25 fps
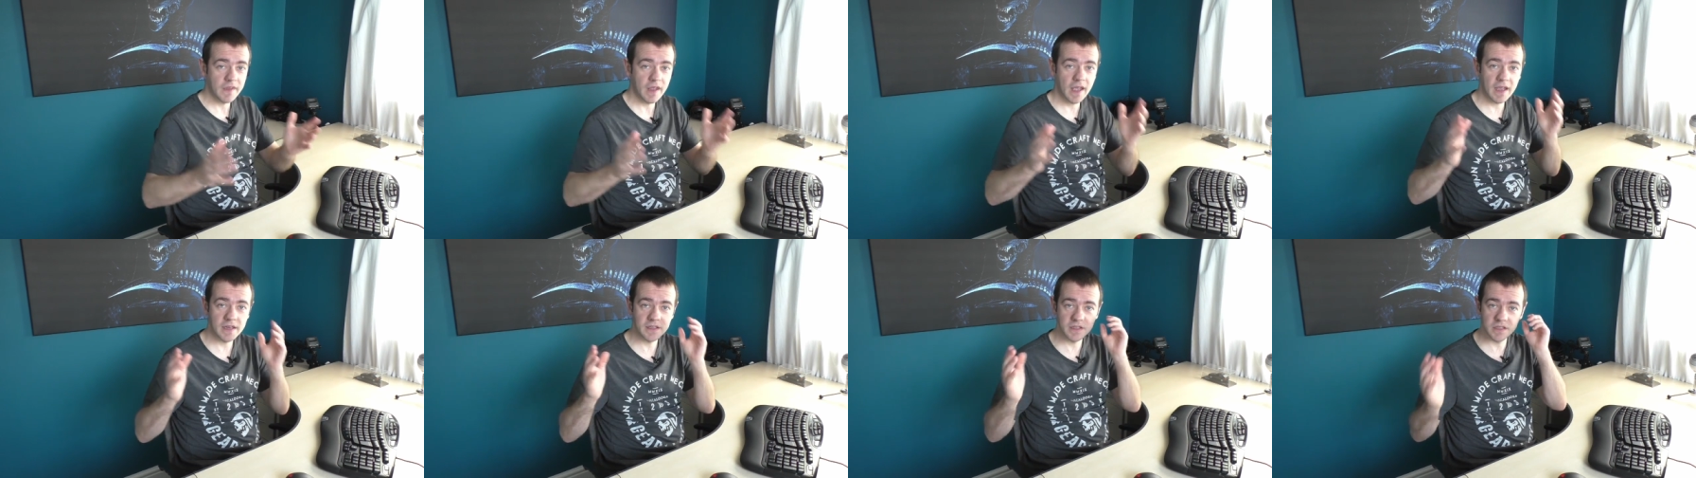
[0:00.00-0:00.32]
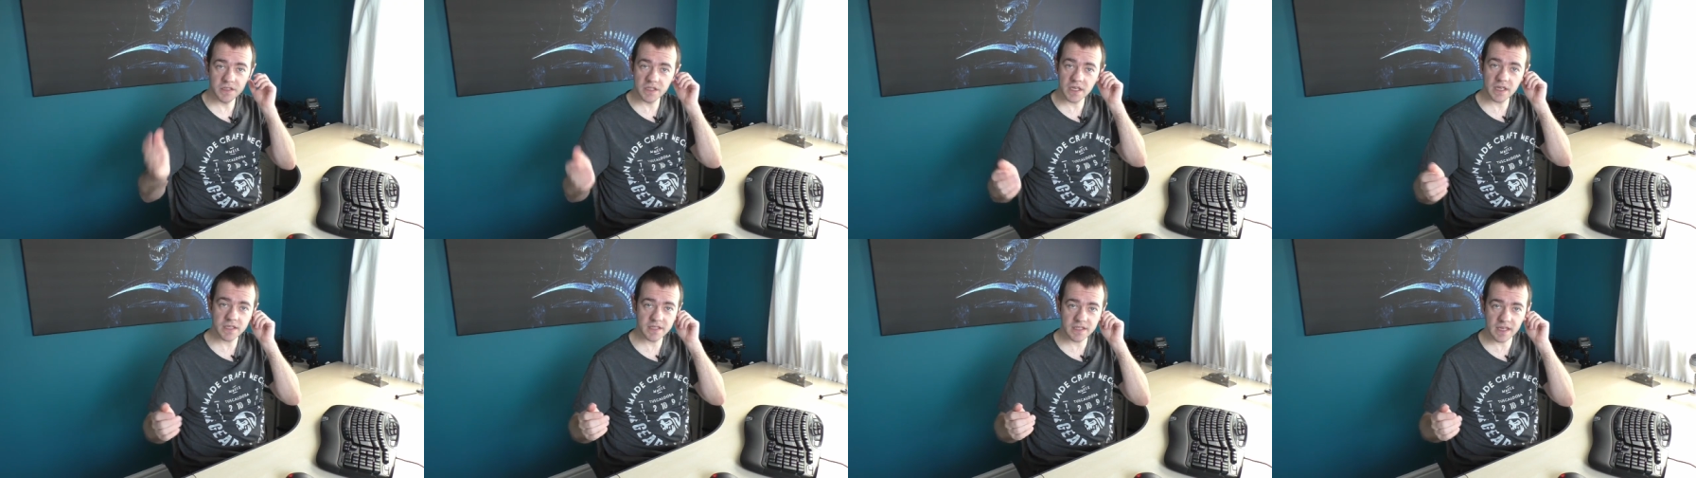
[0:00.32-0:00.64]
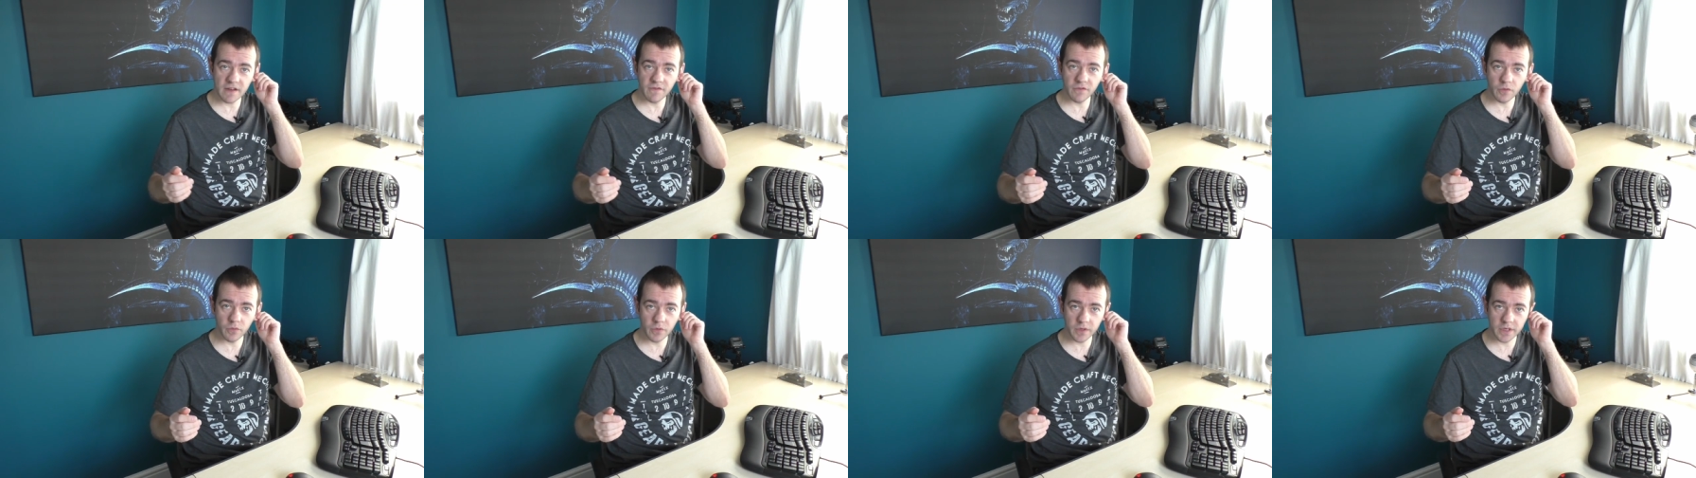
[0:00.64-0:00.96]
I suggest
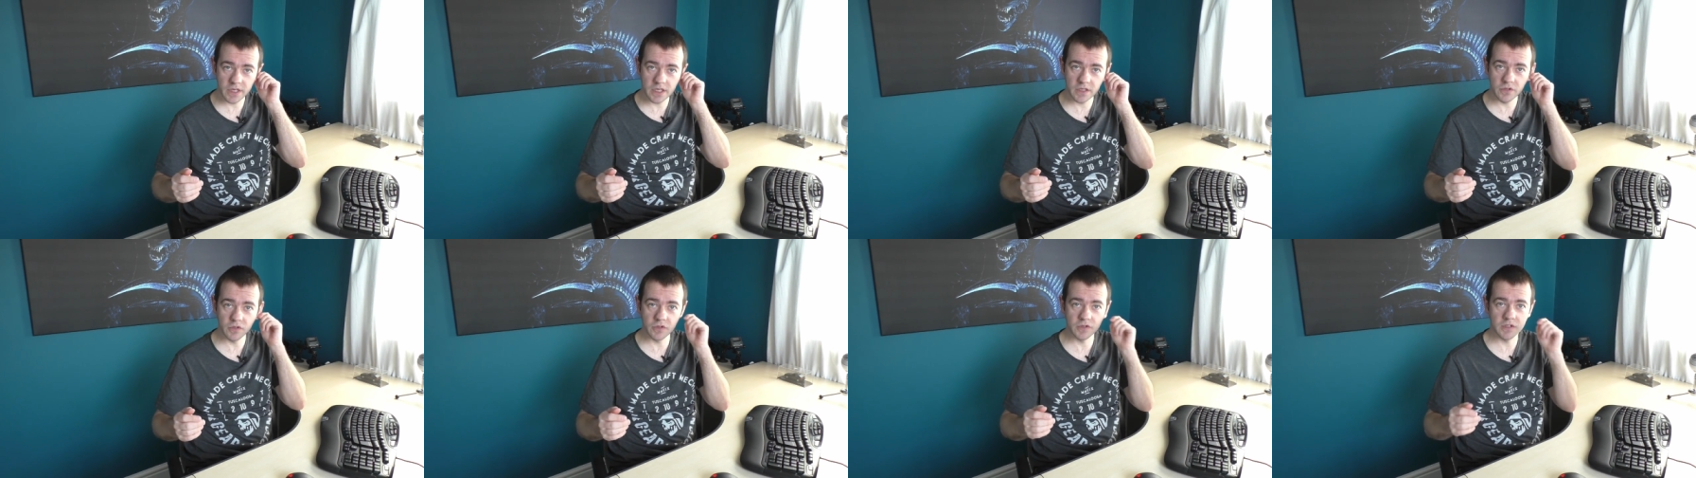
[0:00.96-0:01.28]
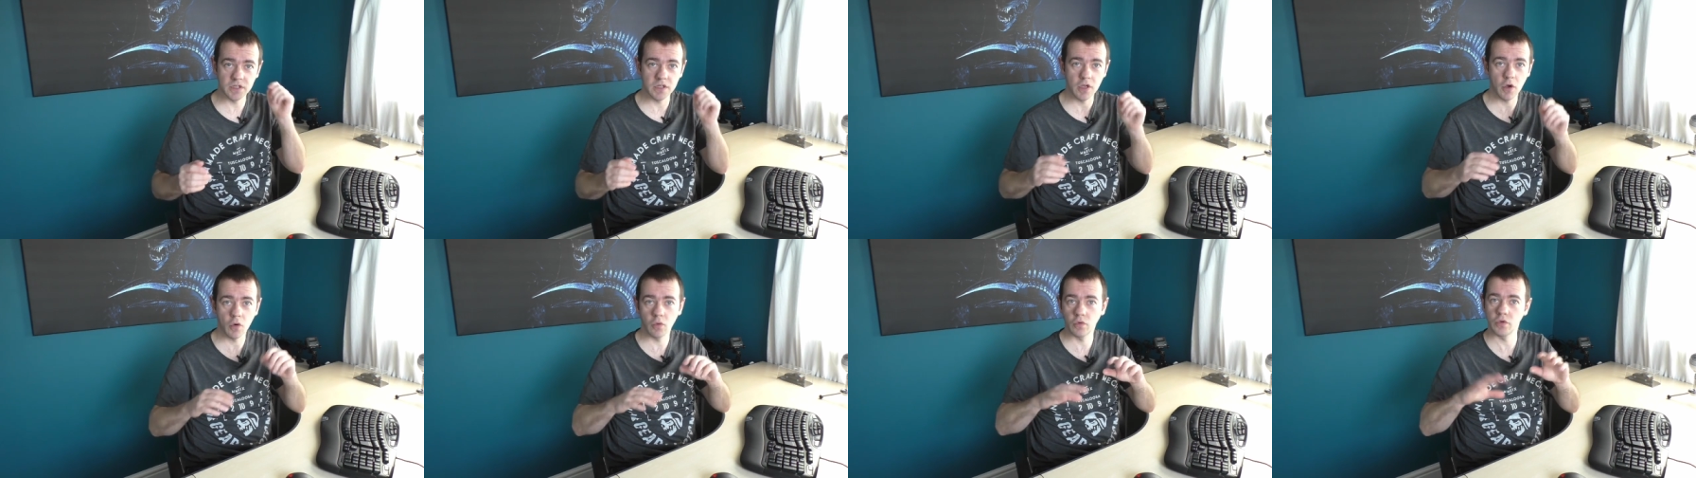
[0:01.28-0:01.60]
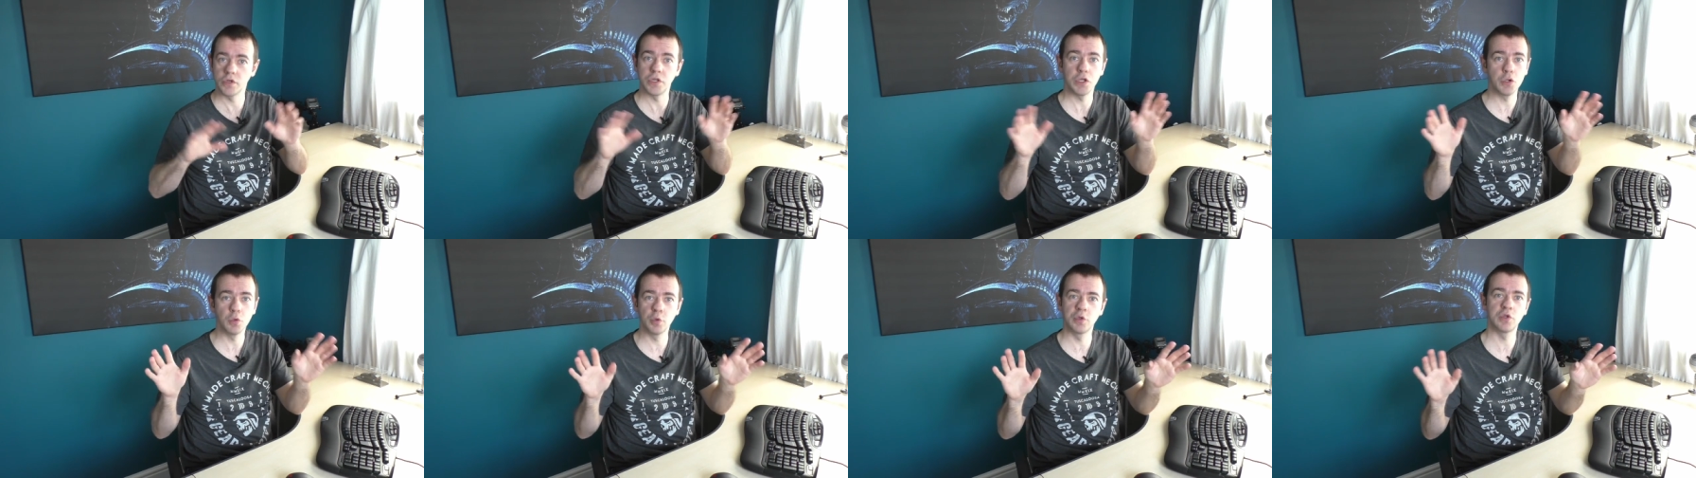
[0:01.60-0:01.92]
everybody does the
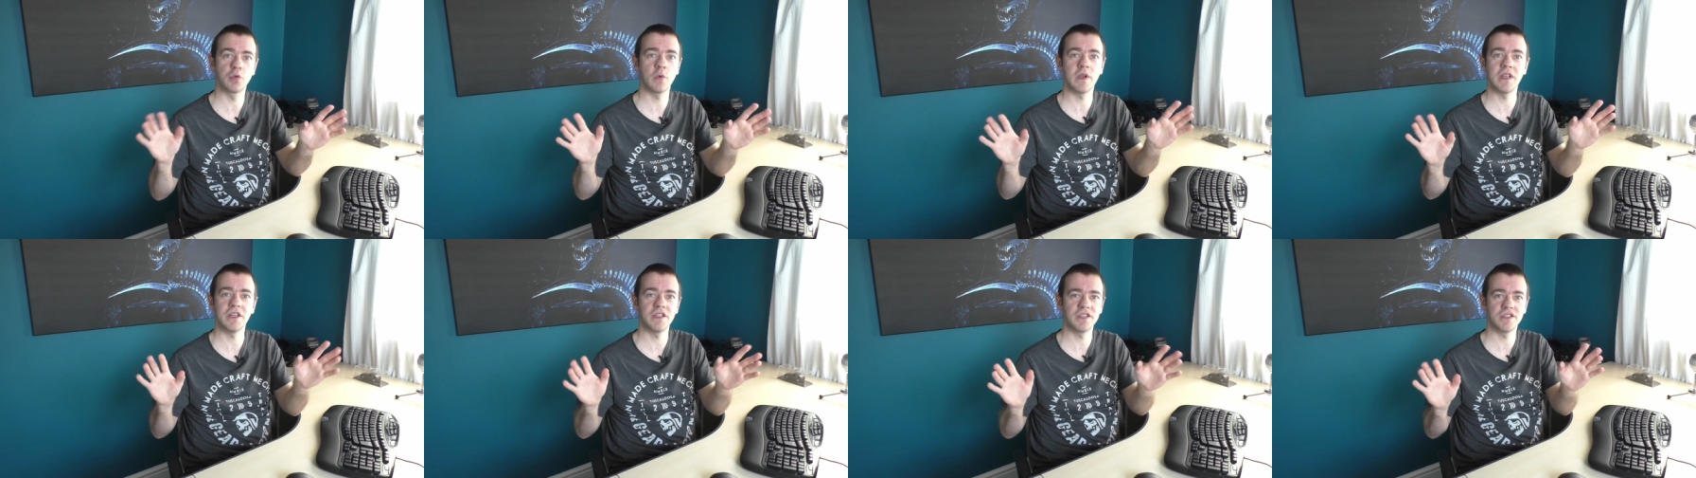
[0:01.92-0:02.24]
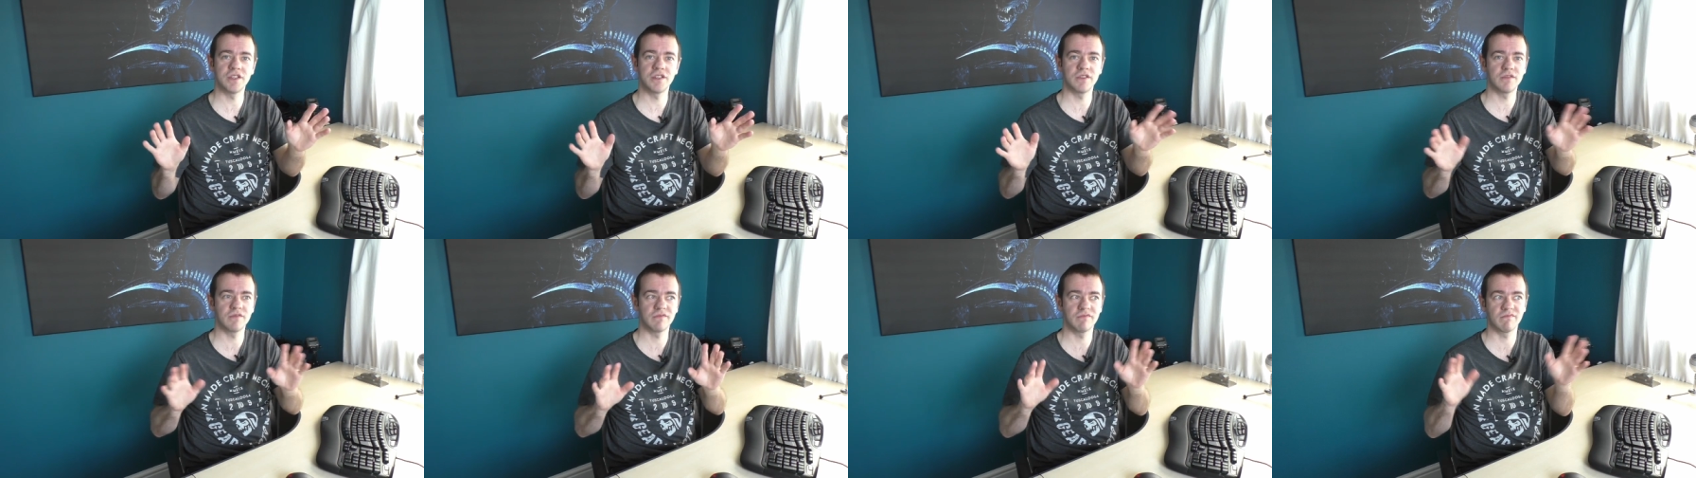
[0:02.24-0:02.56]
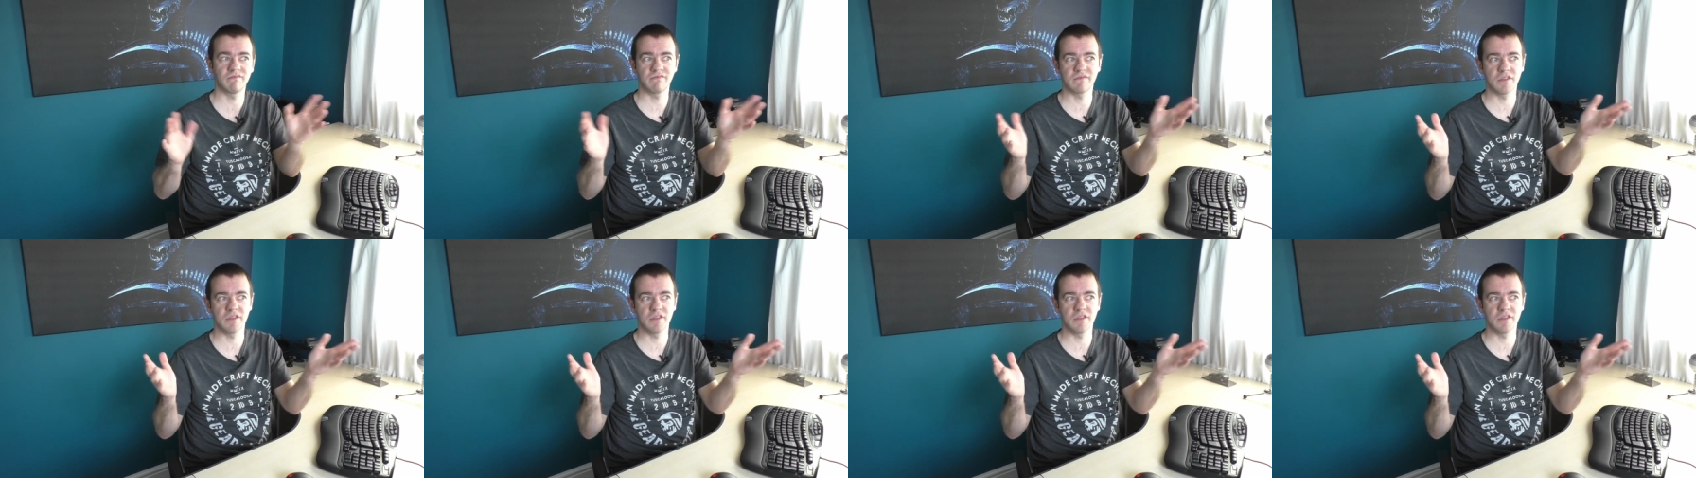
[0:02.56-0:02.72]
old uSwitch